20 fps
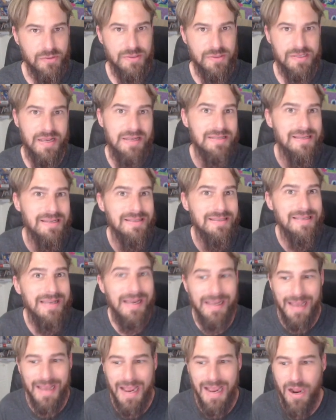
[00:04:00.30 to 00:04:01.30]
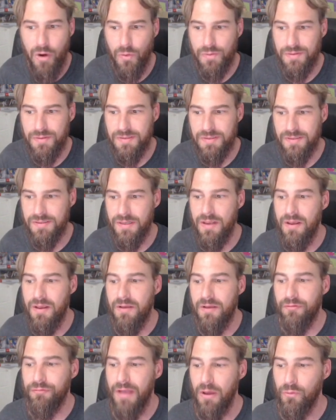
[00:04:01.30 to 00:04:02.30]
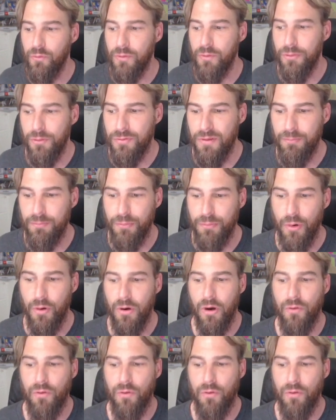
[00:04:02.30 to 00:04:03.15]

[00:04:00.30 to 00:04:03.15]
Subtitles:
states that the accounts found within the book